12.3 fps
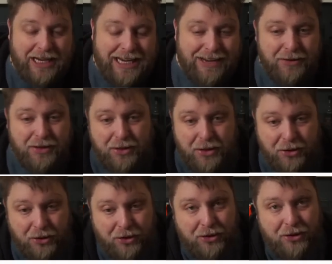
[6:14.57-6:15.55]
even
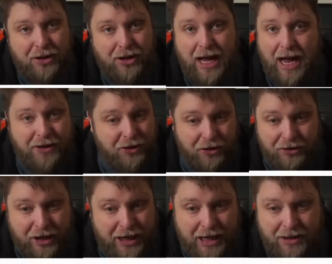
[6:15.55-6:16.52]
though I
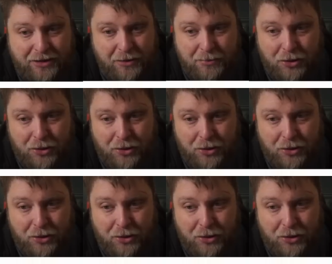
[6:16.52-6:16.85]
don't need them